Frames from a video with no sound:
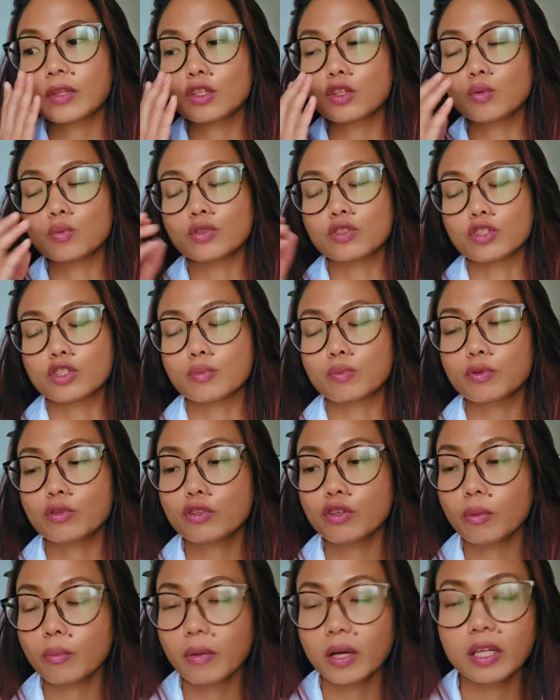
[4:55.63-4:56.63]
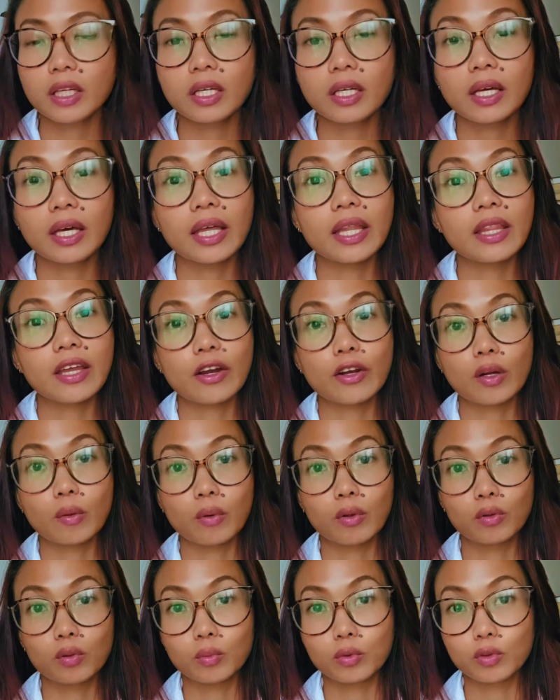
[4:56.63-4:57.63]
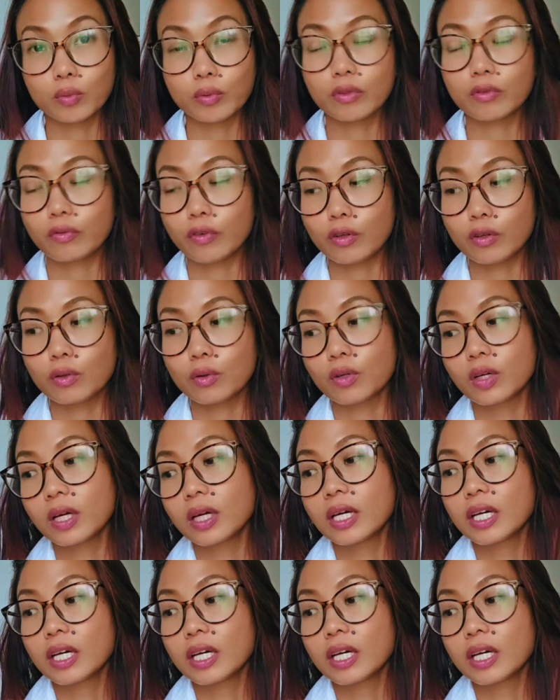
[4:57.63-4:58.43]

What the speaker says: You will just put your money and they're the one who will do it for you.